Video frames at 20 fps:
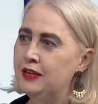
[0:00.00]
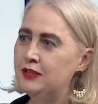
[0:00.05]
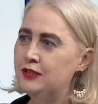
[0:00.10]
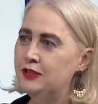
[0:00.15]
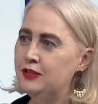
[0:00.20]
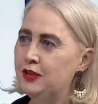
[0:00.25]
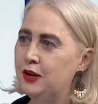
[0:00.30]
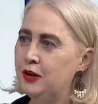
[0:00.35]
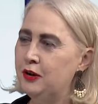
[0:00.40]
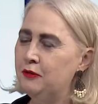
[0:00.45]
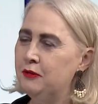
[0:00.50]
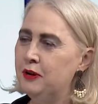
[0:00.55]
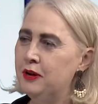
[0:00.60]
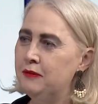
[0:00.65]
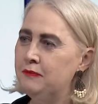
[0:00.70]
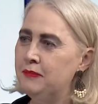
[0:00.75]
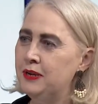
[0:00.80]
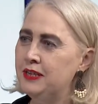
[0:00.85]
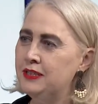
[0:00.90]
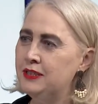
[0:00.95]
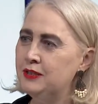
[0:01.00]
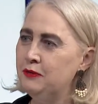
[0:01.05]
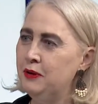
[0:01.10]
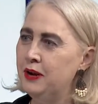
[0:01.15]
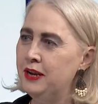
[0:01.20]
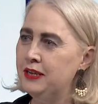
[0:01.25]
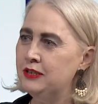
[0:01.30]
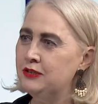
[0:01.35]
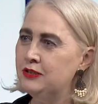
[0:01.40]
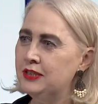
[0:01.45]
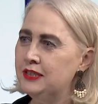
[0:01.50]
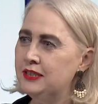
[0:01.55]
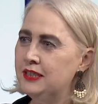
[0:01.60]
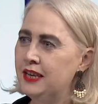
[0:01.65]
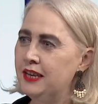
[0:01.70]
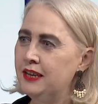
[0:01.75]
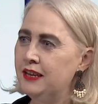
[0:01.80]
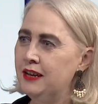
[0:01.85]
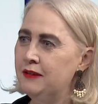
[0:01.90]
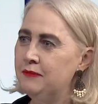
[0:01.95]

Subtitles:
So it's quite interesting.